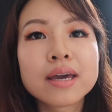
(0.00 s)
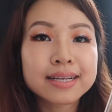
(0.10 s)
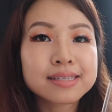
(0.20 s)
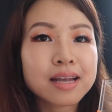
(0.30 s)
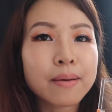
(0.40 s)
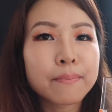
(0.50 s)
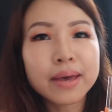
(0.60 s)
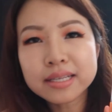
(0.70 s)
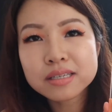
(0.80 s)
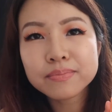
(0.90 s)
It's not
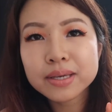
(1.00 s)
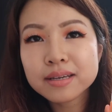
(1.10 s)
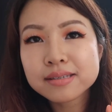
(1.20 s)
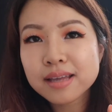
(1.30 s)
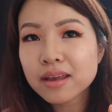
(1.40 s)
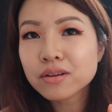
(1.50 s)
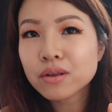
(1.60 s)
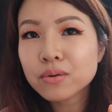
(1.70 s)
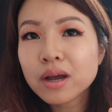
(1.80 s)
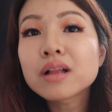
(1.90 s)
meant to be a
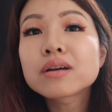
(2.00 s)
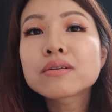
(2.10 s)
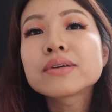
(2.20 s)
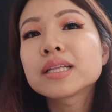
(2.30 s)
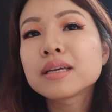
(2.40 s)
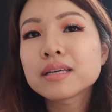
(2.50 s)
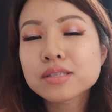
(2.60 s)
standalone color really,